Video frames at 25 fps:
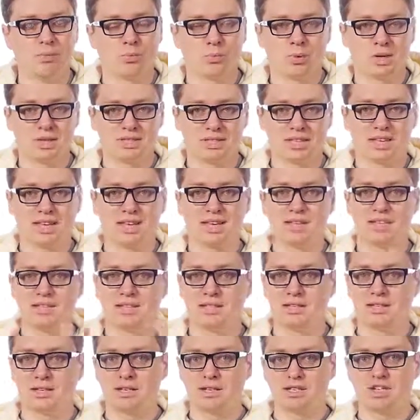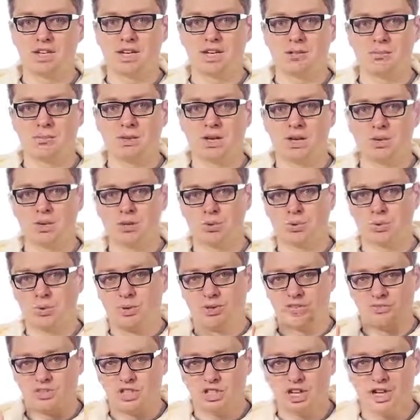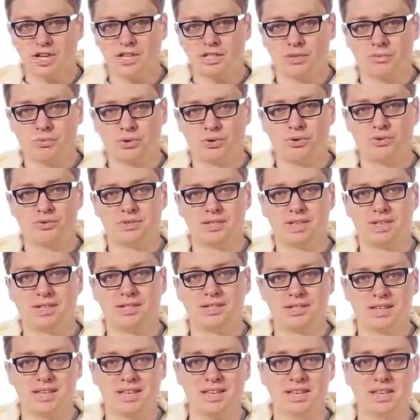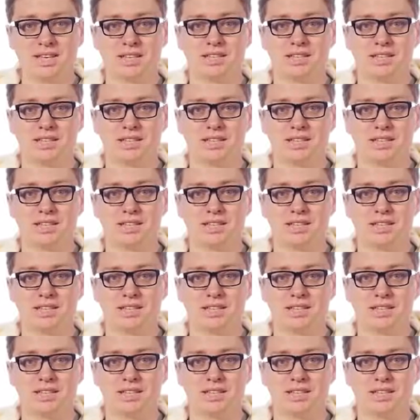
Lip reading: Once again, this is just because we've just proved that d